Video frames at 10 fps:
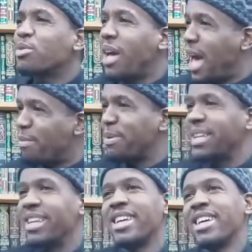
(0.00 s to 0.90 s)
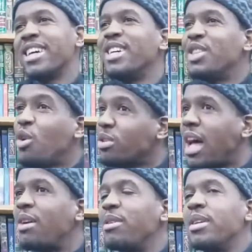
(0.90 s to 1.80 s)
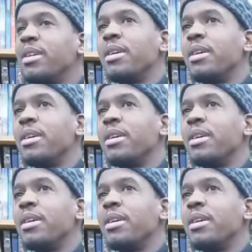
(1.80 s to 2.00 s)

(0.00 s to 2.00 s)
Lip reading: What happened? No doubt.